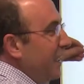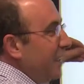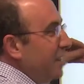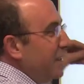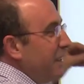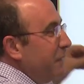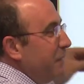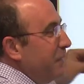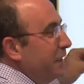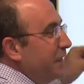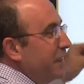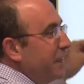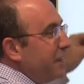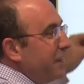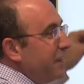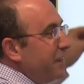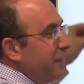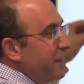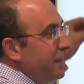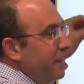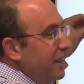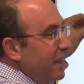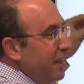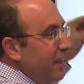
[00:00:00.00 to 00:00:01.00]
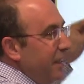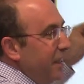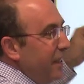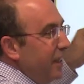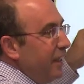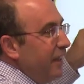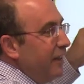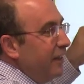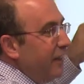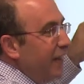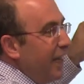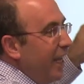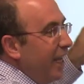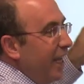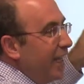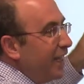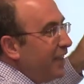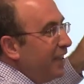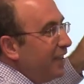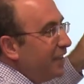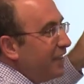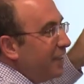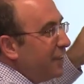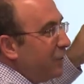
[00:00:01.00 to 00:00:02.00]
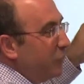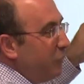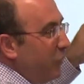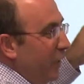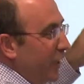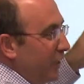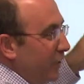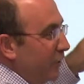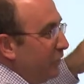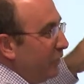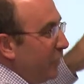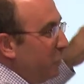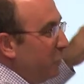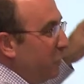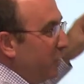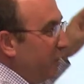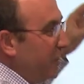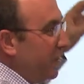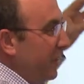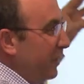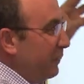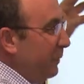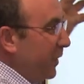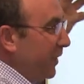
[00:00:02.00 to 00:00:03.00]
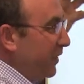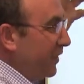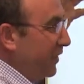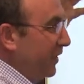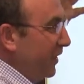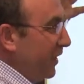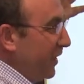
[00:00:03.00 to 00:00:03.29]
assembly, this air-like structure that we see with